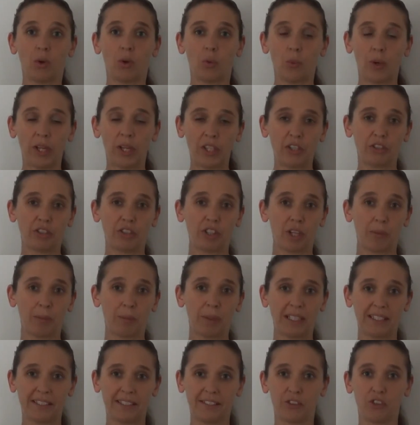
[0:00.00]
when you go
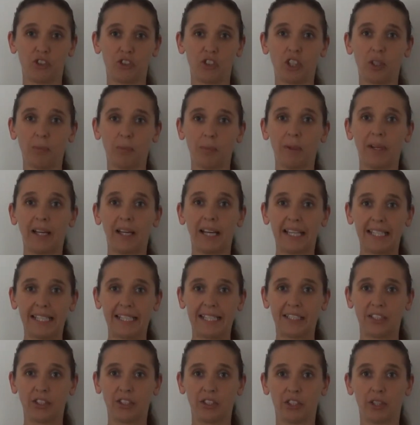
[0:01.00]
past the shop and
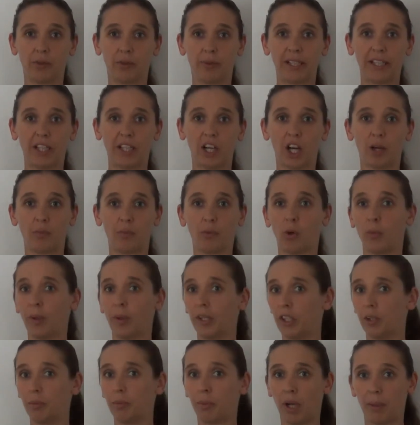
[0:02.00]
eat it on the way home, or
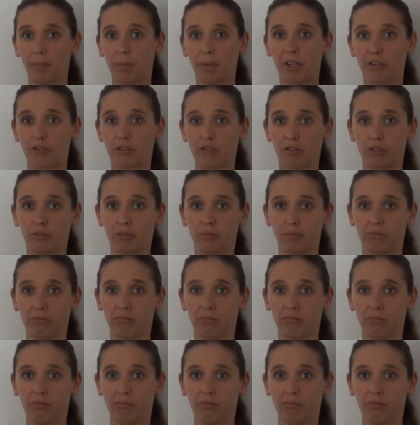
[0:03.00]
when you buy petrol